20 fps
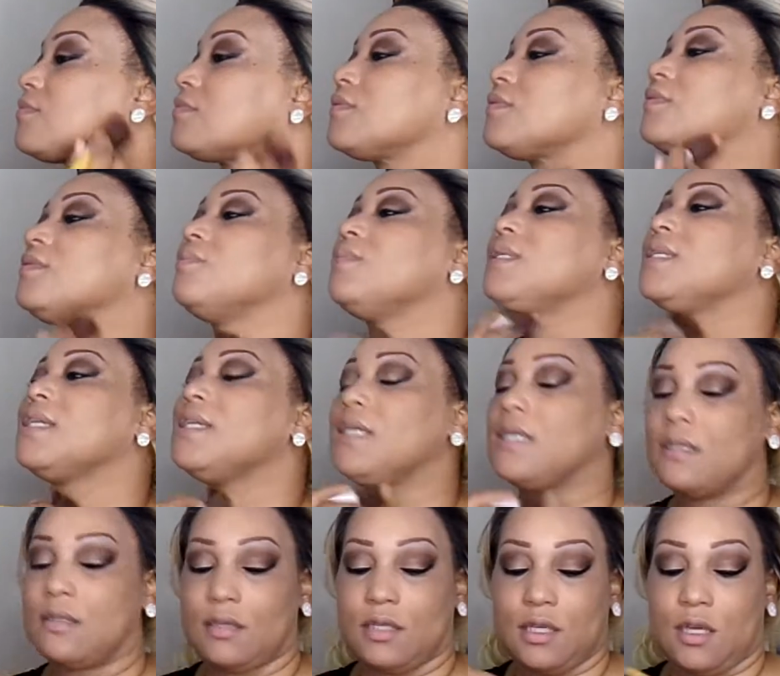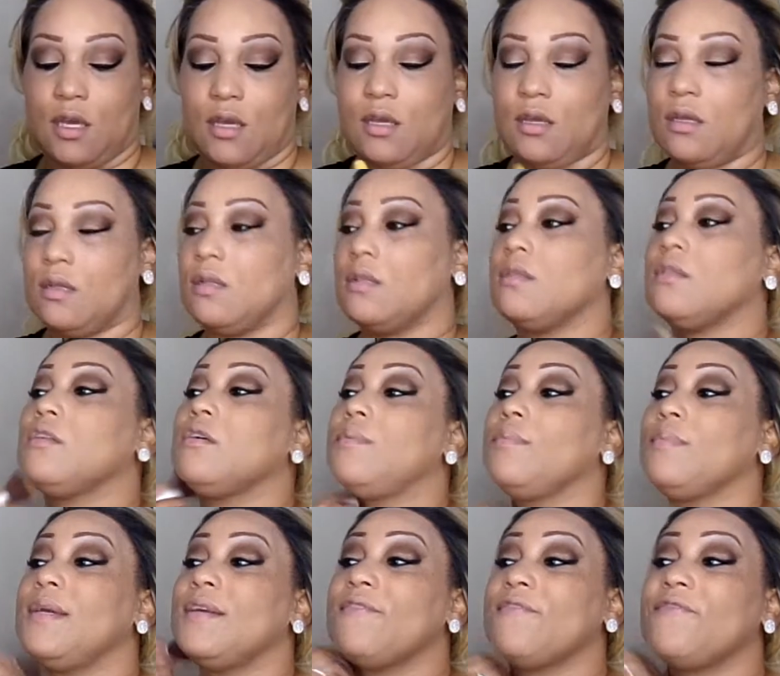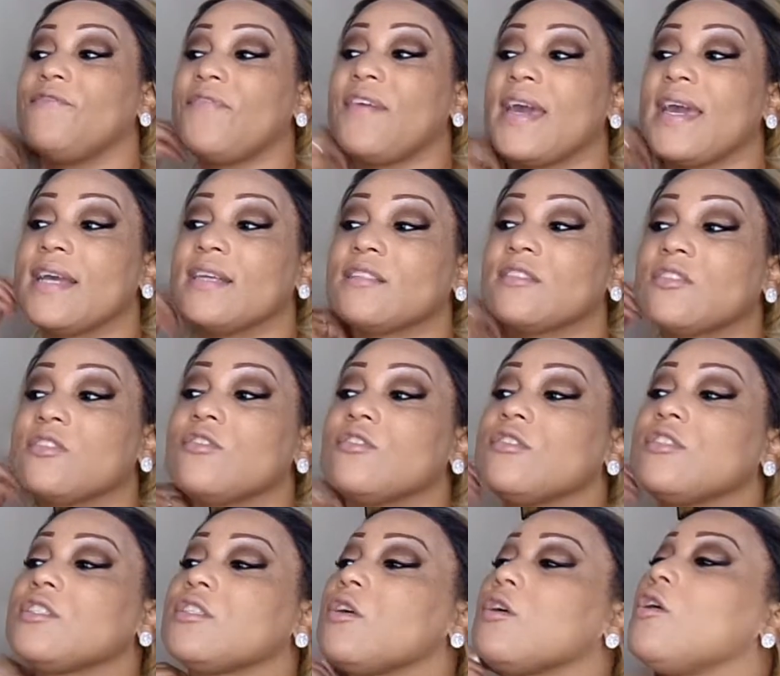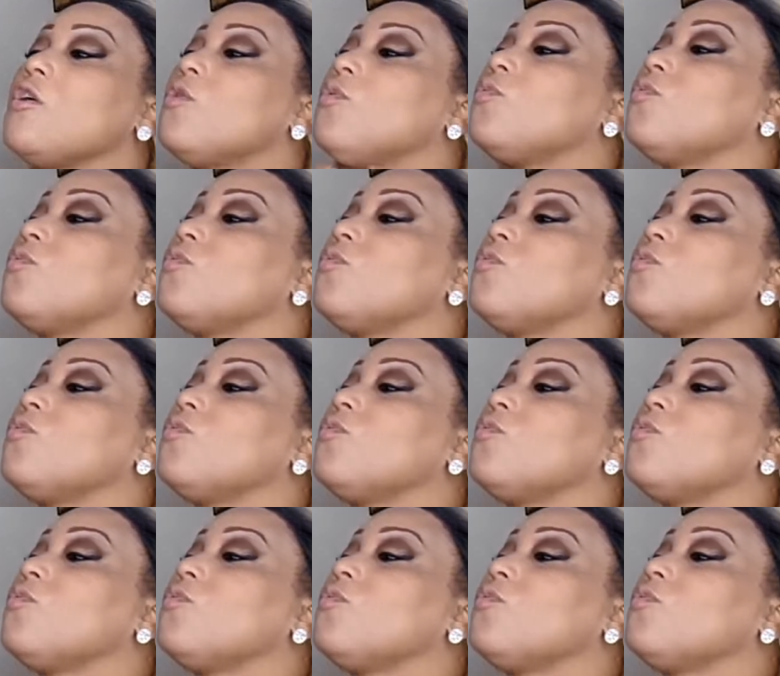Let me get a little bit faster, so